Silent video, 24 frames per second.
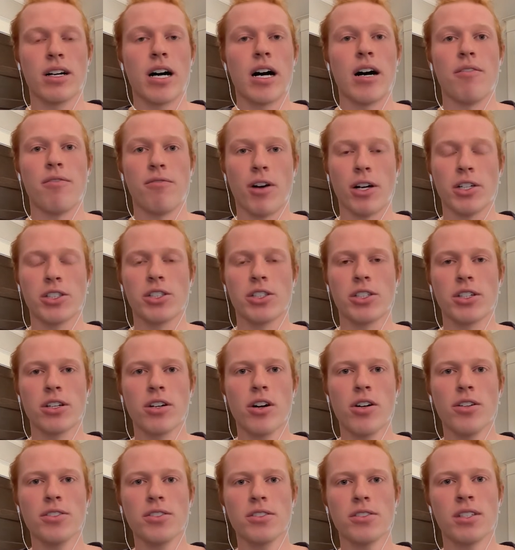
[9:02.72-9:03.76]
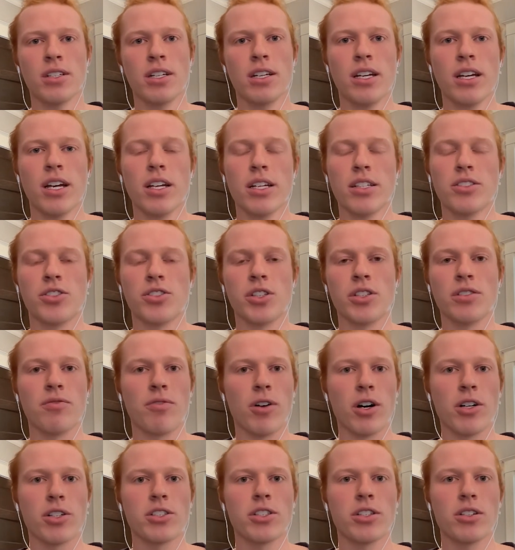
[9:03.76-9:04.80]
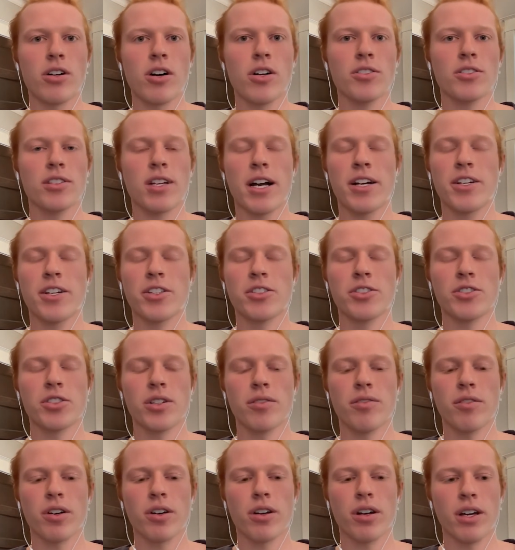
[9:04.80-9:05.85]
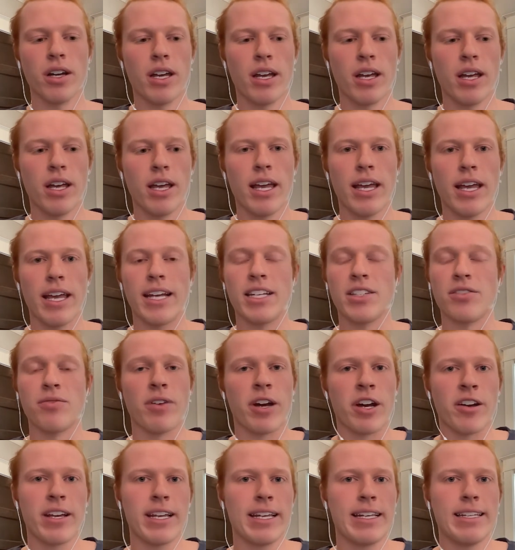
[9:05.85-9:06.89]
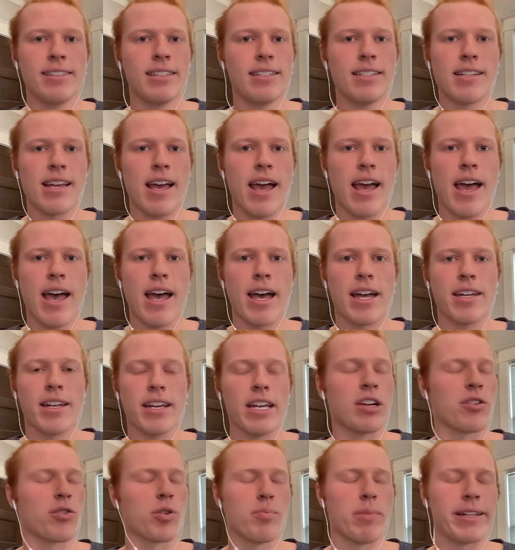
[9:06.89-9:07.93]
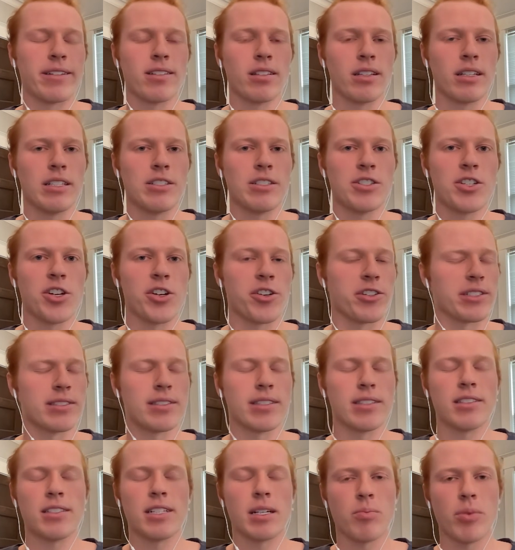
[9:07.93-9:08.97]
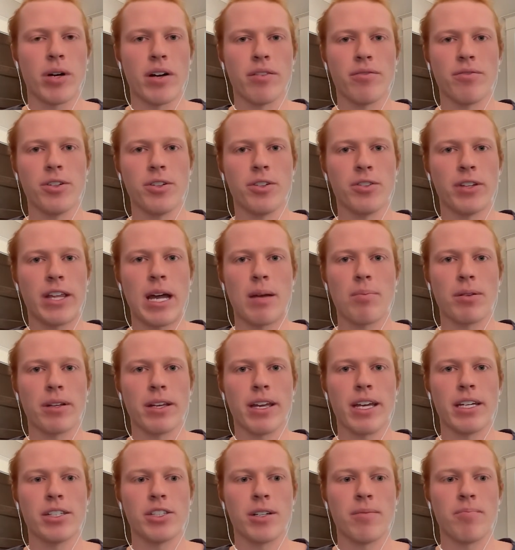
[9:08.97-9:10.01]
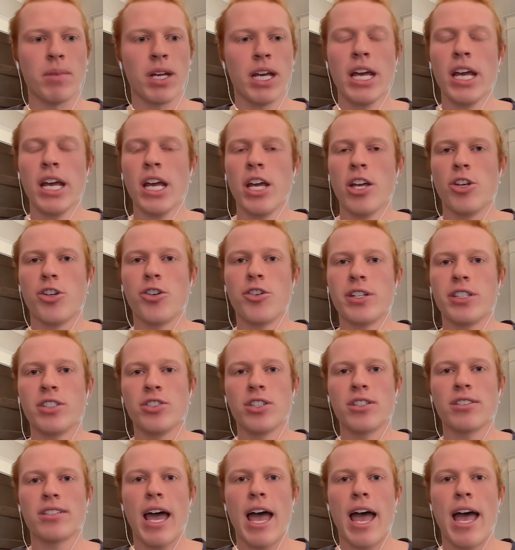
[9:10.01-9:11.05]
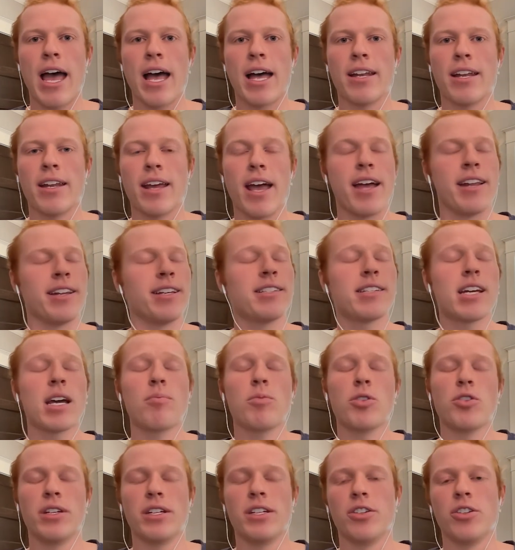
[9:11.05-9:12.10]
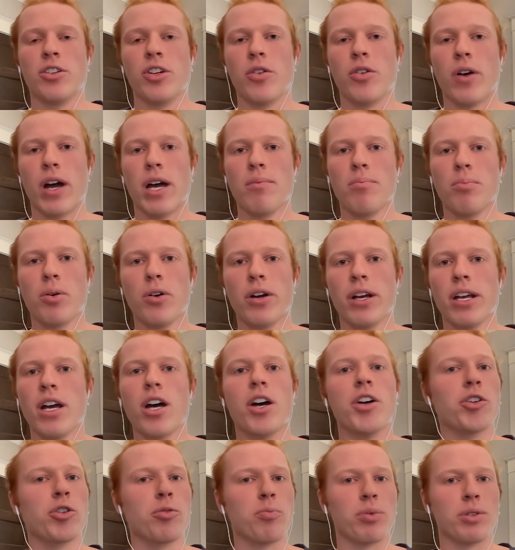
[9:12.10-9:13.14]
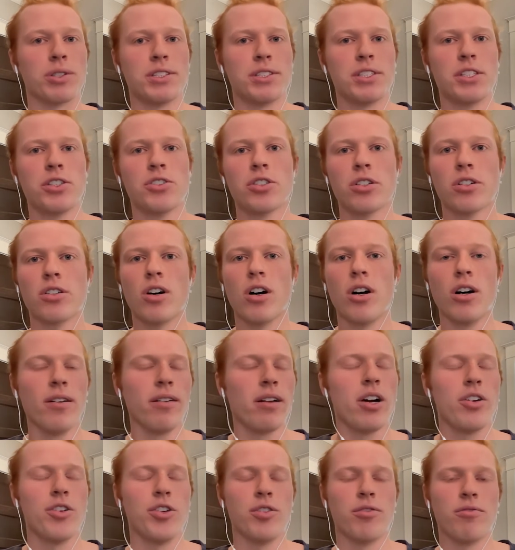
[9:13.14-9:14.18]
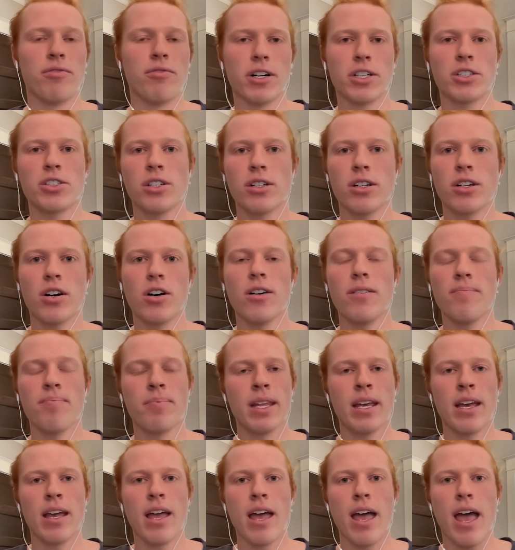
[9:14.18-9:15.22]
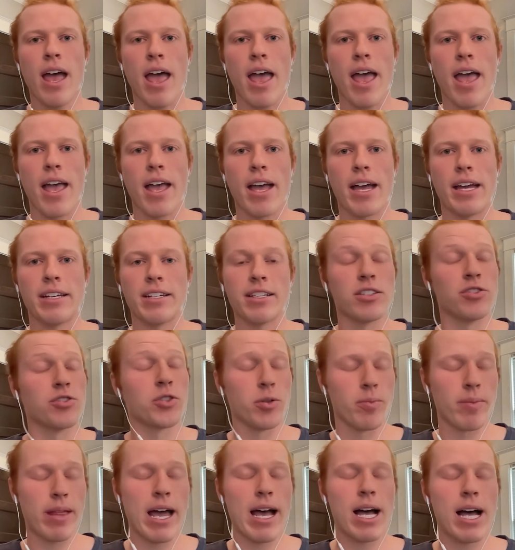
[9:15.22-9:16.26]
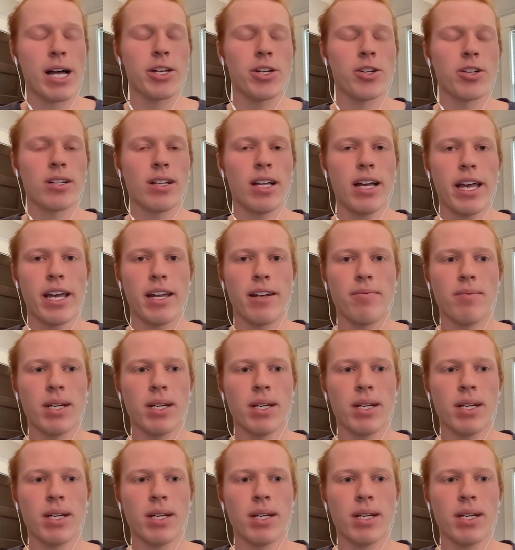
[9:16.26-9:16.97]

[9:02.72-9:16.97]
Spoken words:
function calls, just function calls on your server, it's very easy to add incrementally to your existing brownfield application. You can just add anytime you need a new endpoint, a new procedure call, a new function call, and consume that on your client.